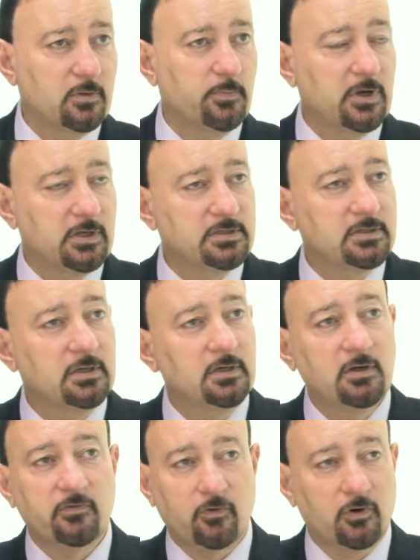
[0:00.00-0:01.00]
plus
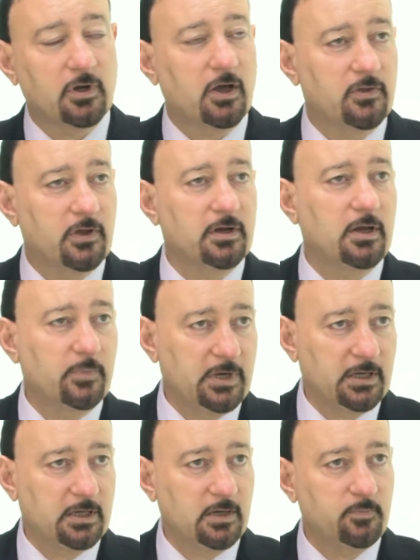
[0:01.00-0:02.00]
4 other
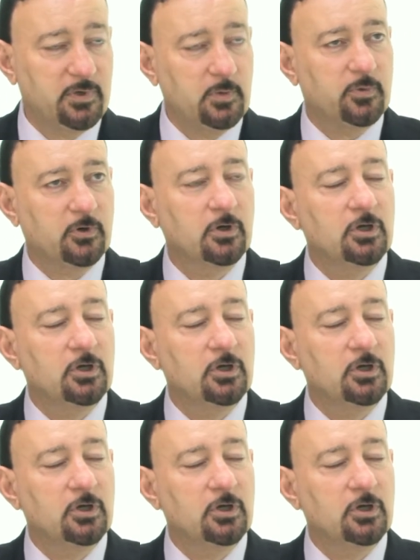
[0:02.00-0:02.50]
American people.